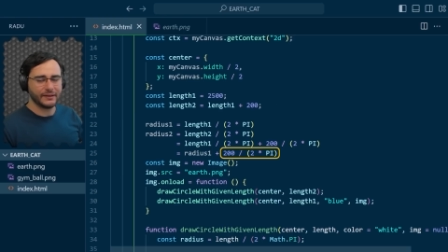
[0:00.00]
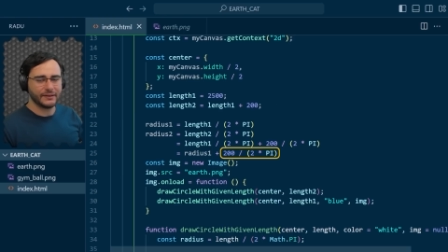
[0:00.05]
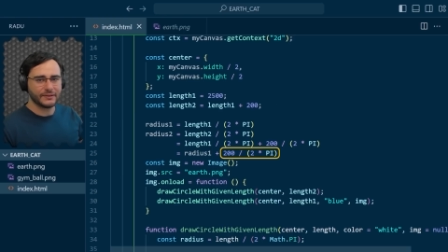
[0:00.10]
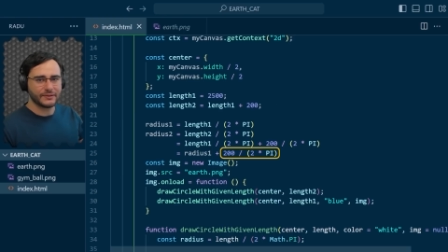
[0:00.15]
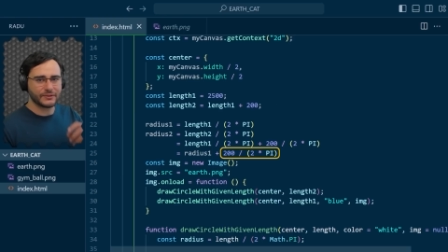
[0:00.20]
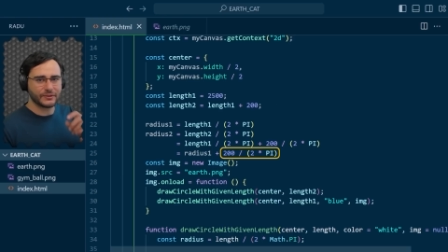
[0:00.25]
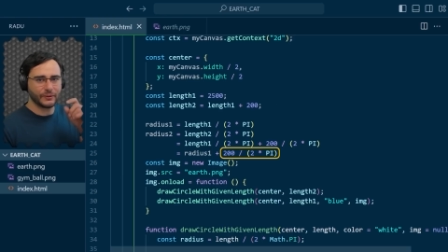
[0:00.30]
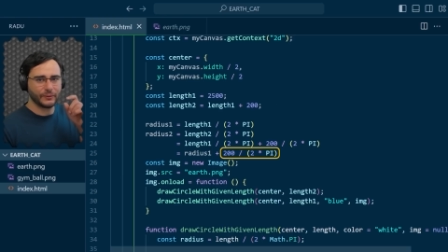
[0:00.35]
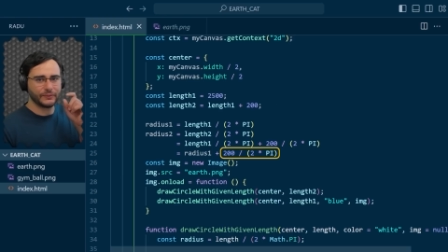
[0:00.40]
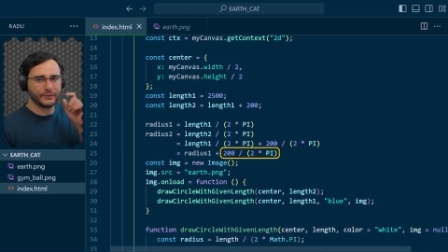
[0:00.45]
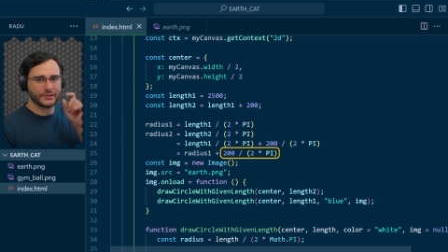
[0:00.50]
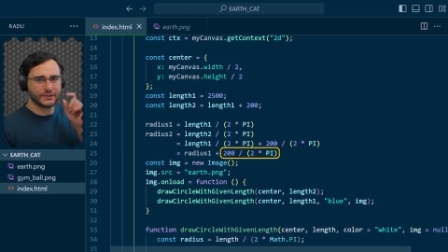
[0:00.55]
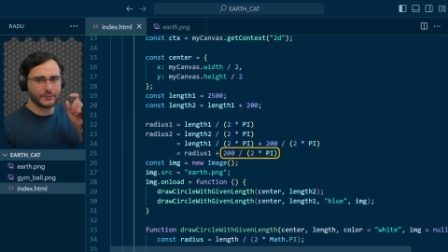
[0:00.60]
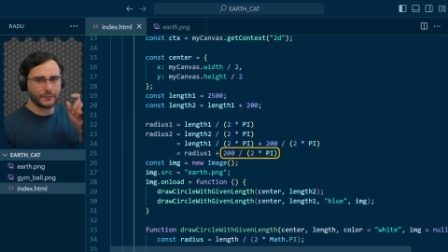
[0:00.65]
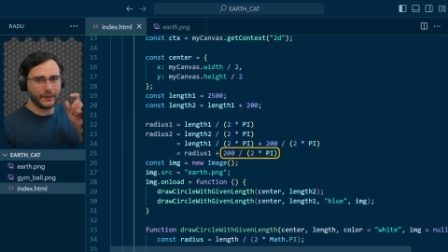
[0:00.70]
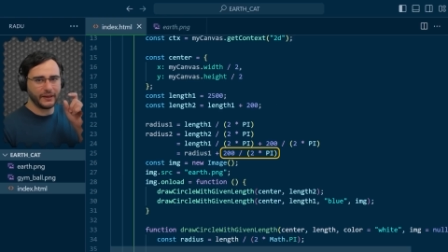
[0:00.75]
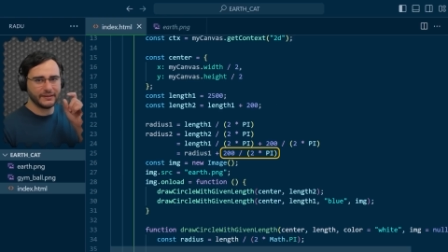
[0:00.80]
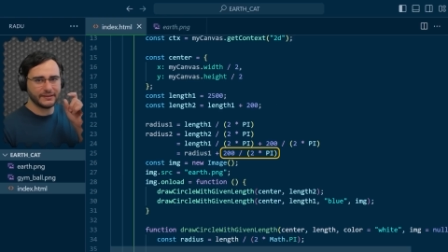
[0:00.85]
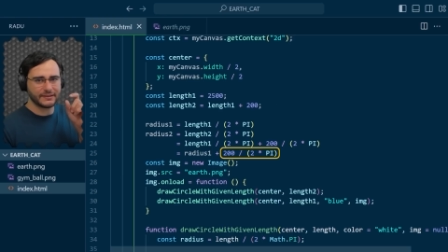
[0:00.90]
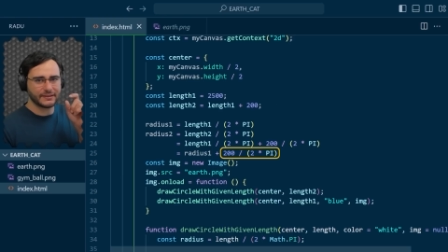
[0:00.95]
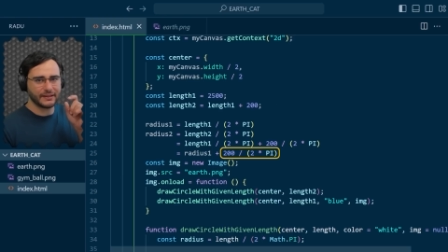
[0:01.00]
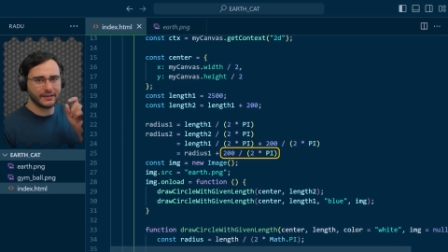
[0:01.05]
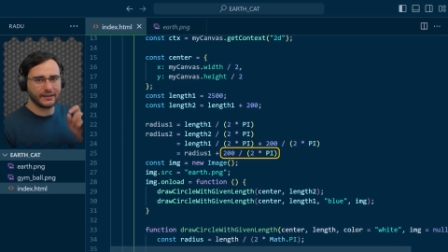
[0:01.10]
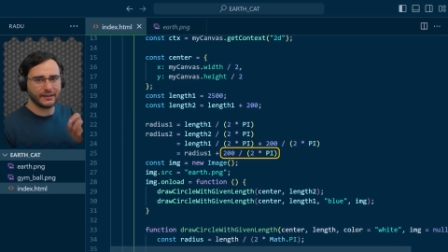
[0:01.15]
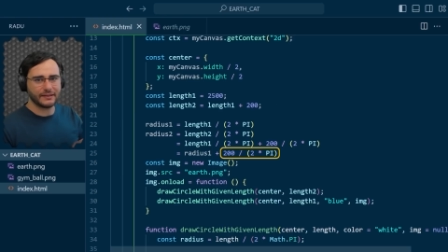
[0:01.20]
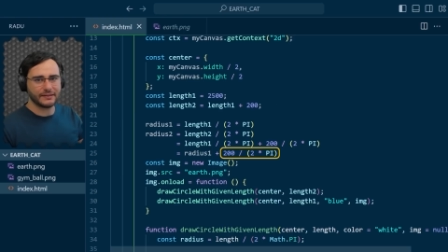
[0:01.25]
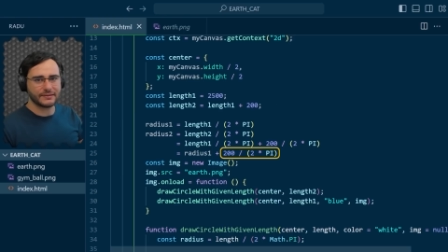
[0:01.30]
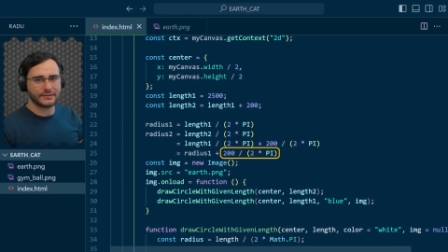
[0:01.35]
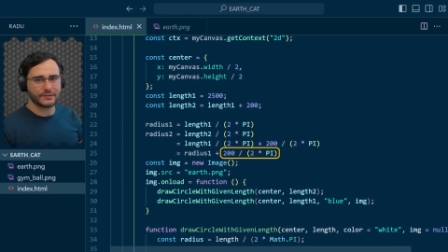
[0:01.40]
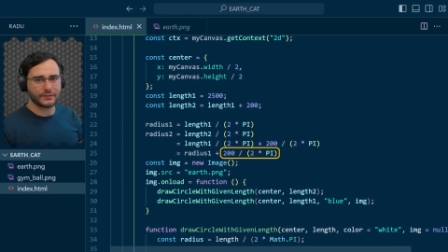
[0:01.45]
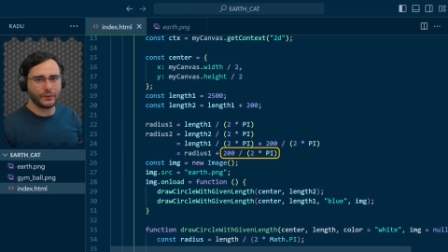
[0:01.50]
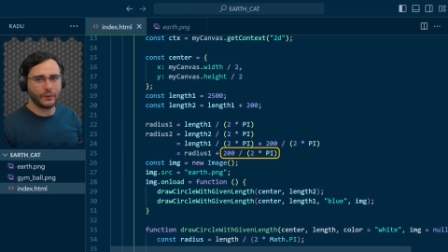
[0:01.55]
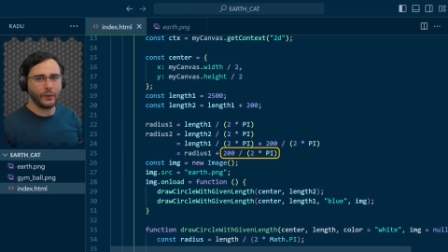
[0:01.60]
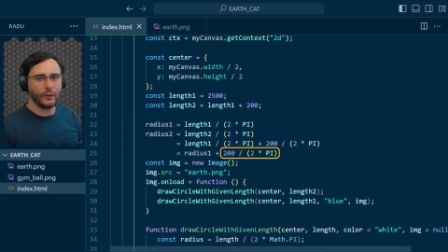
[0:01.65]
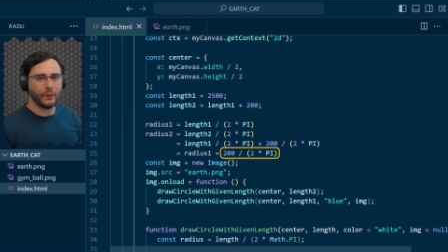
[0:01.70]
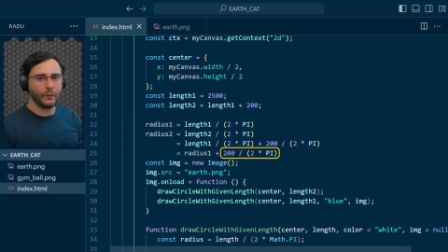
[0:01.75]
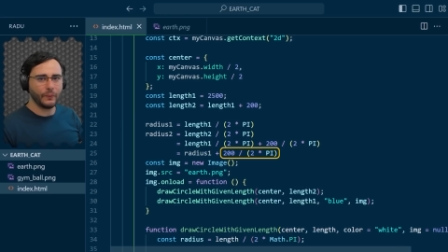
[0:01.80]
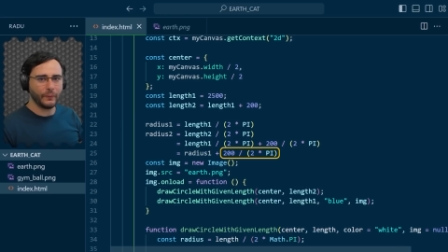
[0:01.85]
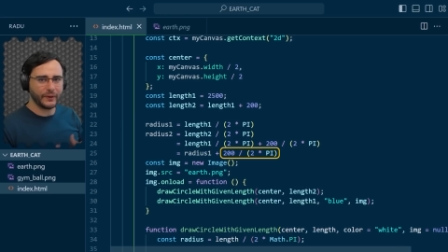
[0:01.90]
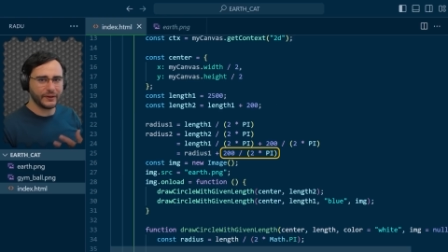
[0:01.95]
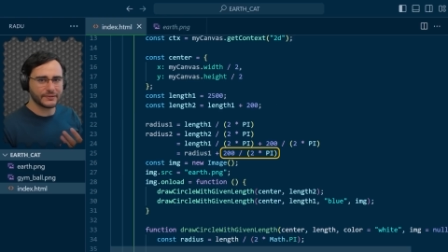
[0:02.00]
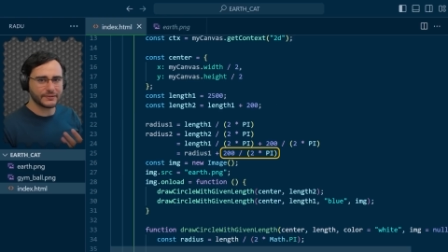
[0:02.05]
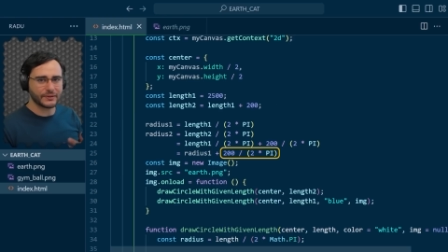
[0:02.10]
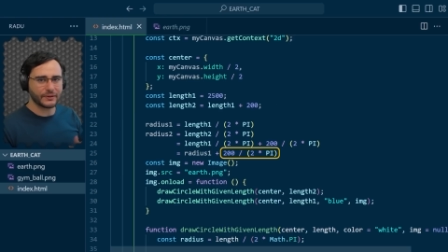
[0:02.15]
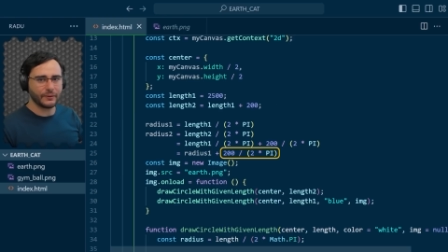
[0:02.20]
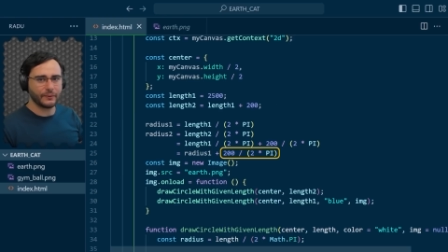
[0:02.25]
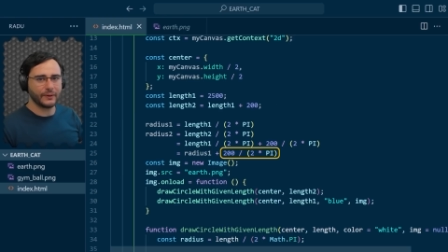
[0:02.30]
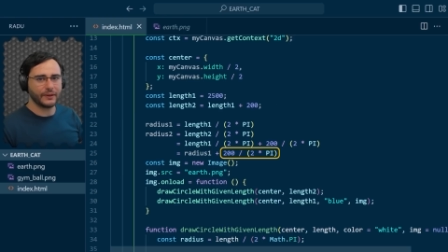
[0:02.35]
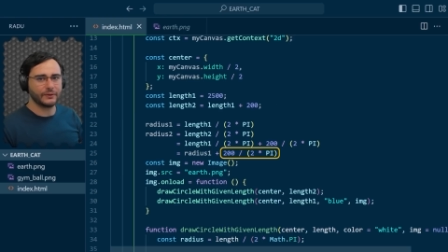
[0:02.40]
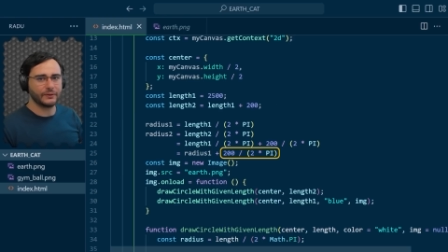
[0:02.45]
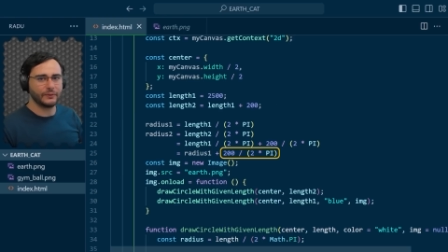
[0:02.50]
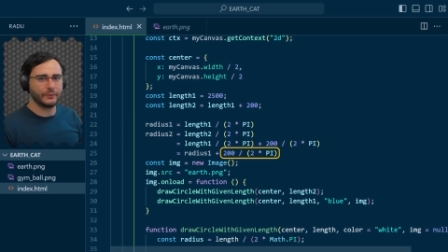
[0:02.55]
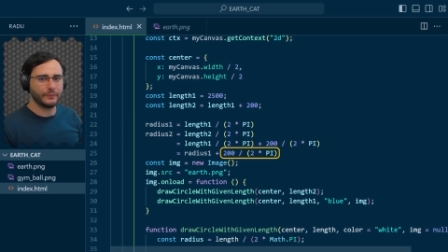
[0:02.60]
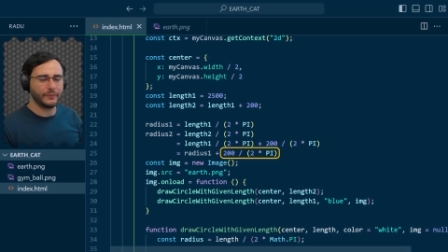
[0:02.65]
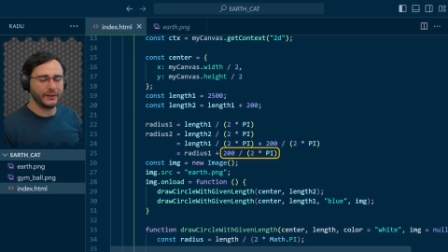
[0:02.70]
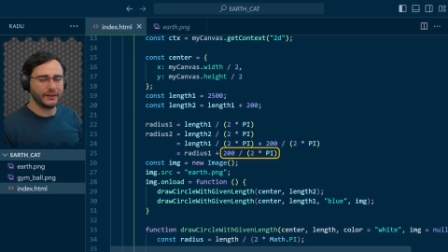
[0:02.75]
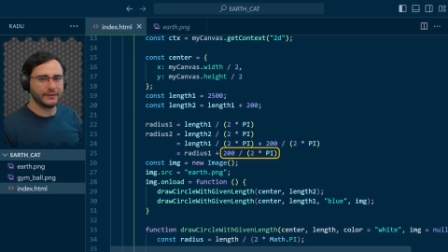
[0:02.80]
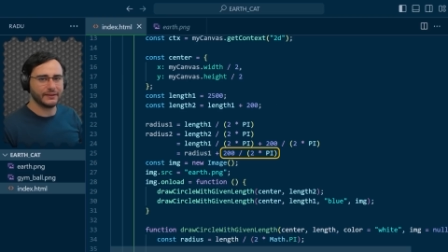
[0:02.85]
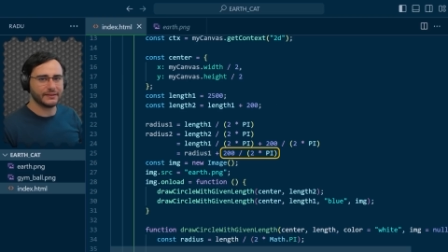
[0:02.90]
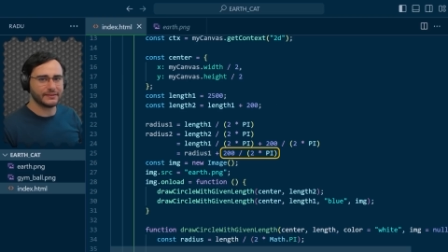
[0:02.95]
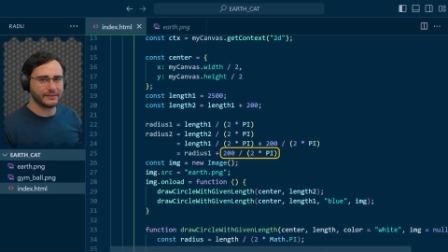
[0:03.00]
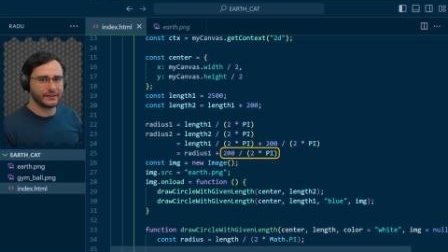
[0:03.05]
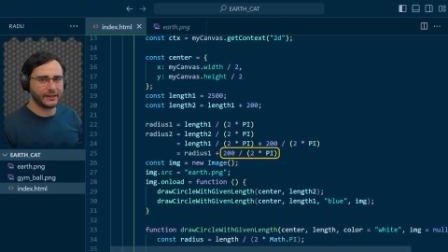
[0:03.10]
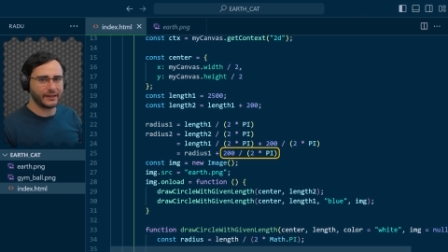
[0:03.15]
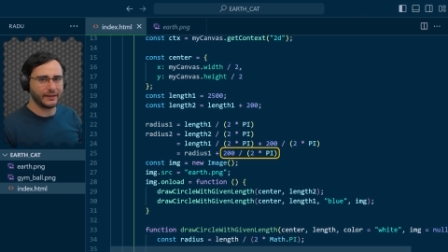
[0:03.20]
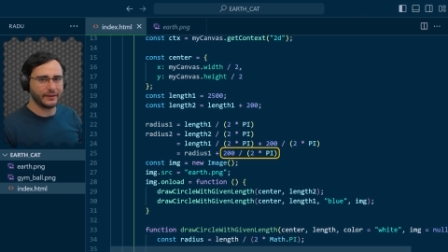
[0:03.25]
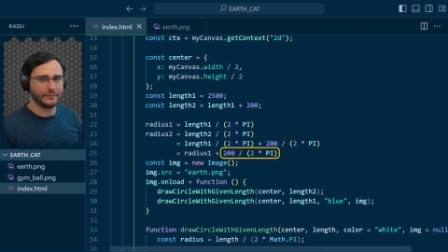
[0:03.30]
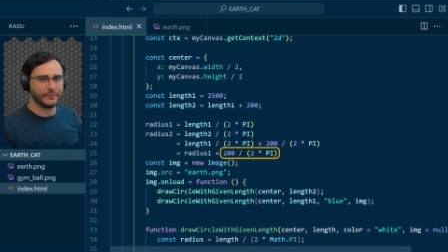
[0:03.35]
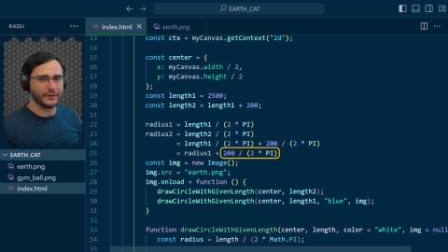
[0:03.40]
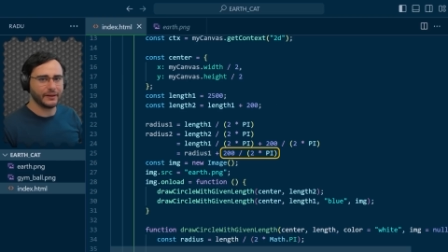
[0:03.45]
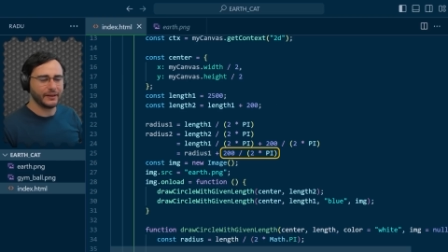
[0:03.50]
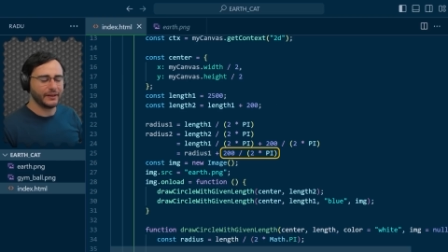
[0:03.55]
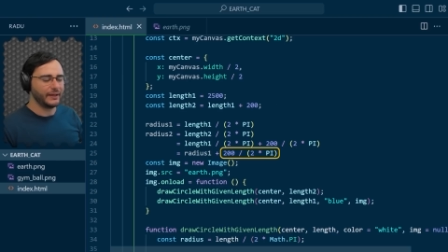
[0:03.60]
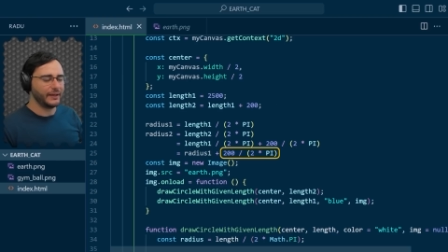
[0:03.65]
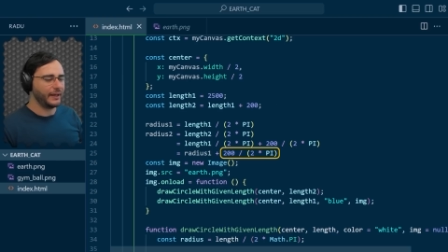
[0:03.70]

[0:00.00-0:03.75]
So the spacing is always going to be the same